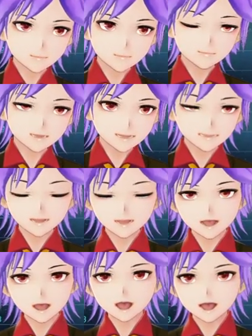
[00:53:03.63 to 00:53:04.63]
Actually, it
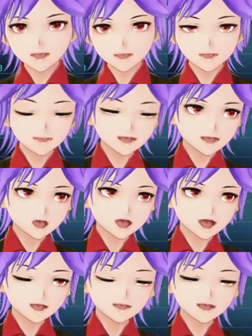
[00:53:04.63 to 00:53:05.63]
might be better to go
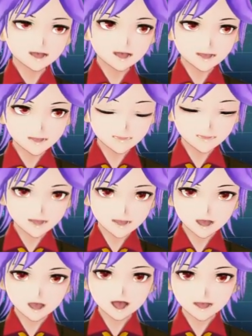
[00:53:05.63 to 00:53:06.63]
over the classes that
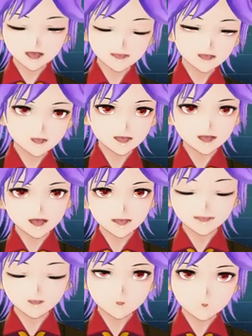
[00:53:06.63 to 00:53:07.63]
might not be a good
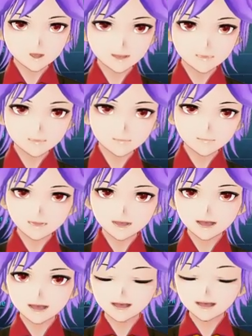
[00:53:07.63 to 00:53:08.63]
idea.
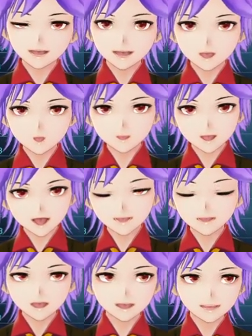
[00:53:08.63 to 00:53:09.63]
Well, as
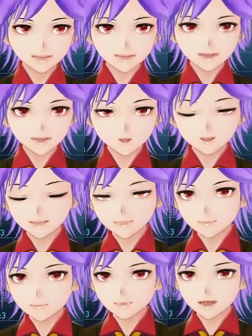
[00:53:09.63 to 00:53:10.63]
mains anyway.
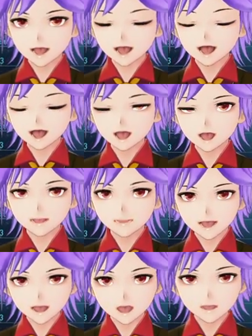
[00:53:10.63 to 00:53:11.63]
Um,
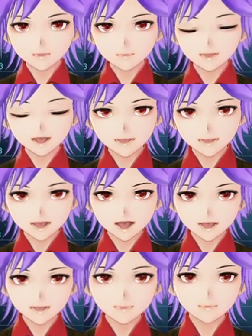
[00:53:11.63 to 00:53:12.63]
so Hunter,
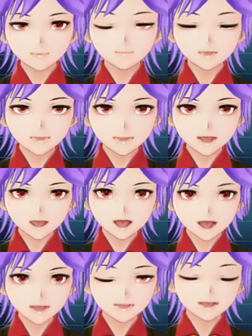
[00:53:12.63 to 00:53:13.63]
Hunter
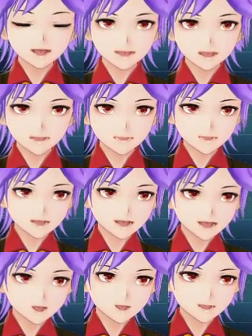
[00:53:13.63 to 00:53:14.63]
main, I don't think
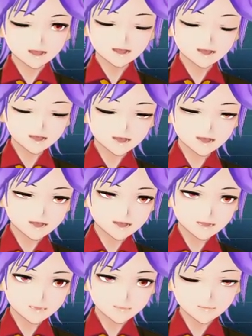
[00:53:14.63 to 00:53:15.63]
would be
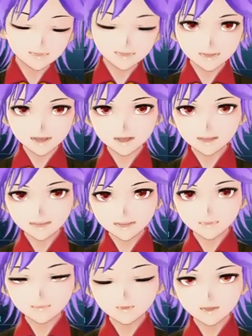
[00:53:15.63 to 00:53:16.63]
that great
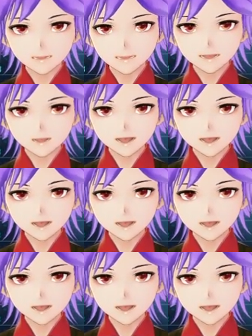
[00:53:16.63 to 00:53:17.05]
with dealing